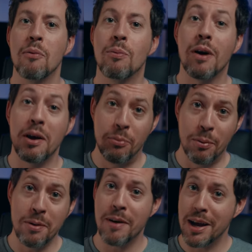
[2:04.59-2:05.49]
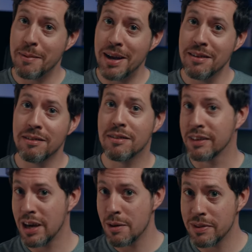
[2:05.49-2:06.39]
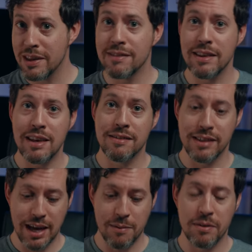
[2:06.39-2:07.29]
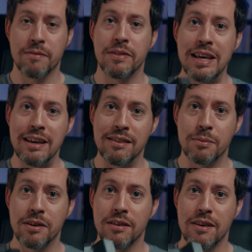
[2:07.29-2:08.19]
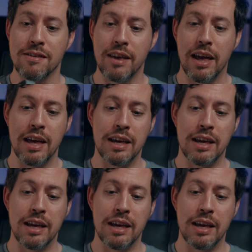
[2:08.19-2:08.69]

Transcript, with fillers: What I would recommend to go with this is to get one of these, which is a